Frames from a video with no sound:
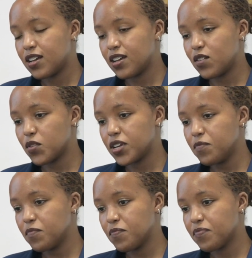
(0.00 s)
Okay,
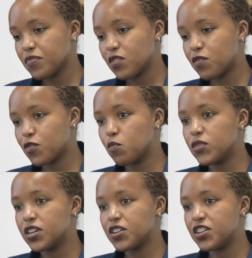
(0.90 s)
from
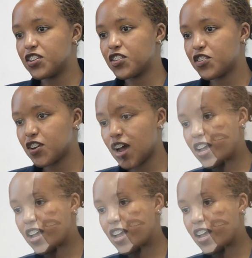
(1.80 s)
the registrar.